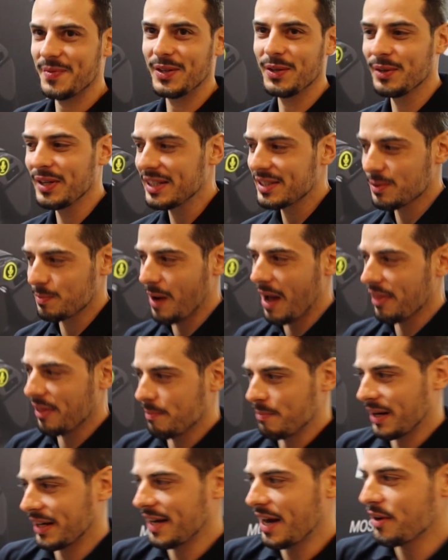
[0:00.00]
You need to buy the
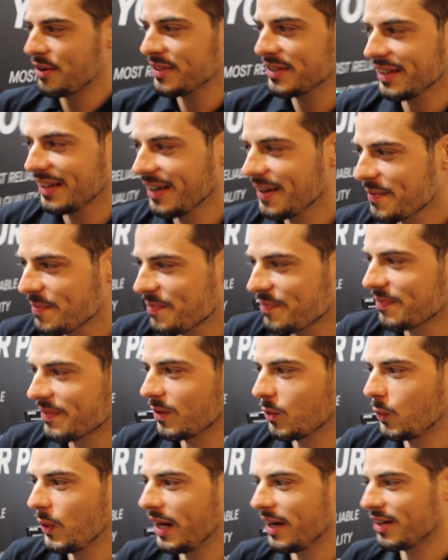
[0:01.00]

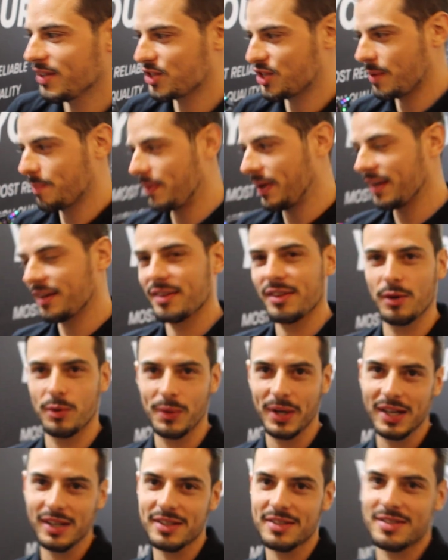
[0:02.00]
McLaren. We are shipping the
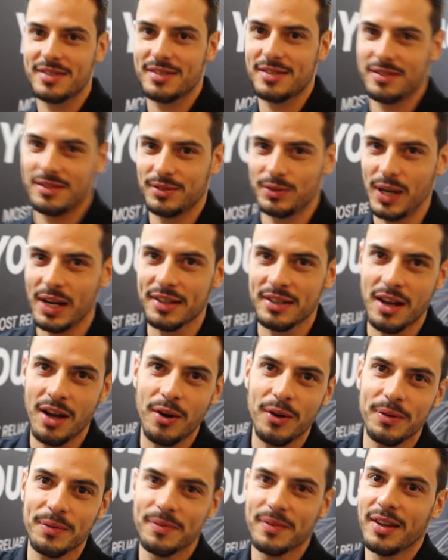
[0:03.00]
wheels right
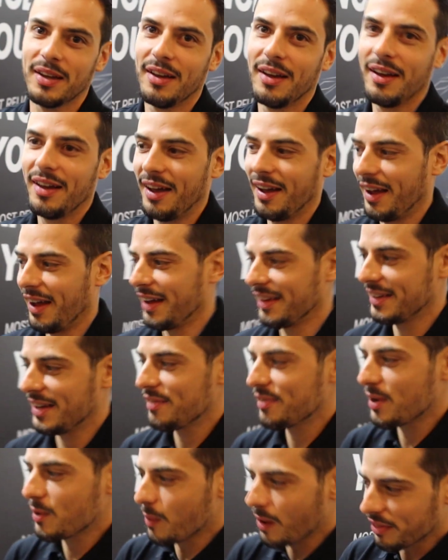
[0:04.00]
now, and
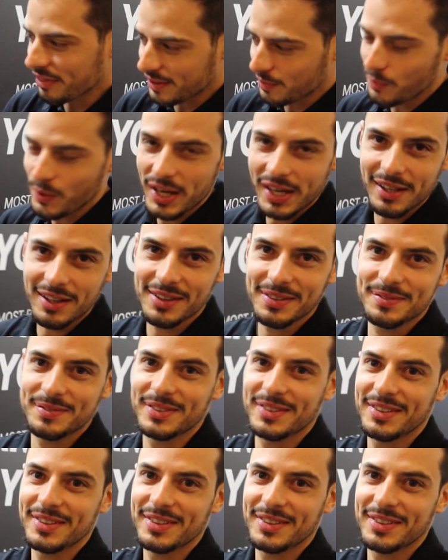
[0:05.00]
if you want the wheel,